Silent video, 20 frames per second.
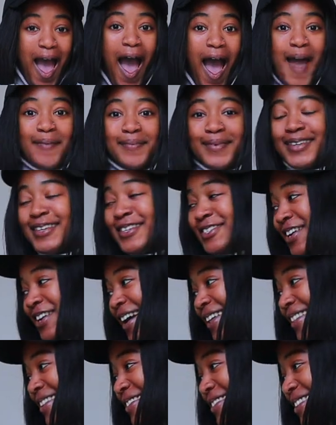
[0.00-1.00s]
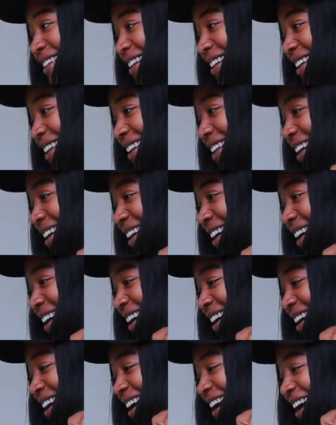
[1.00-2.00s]
I'm gonna try this on.
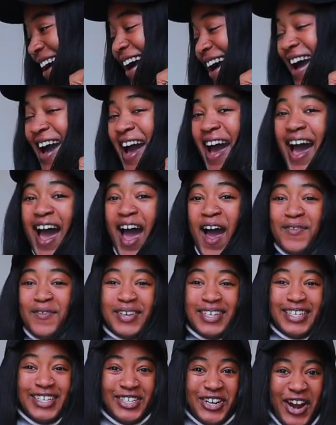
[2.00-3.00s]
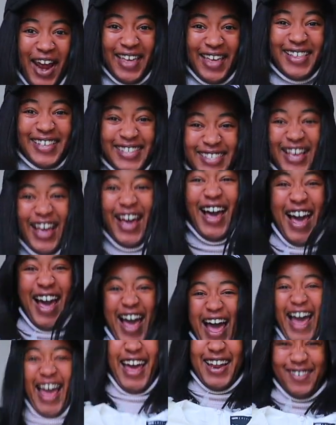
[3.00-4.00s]
I'm gonna try this
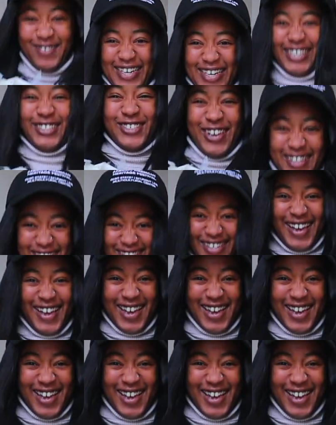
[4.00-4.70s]
on. I'm gonna try this on.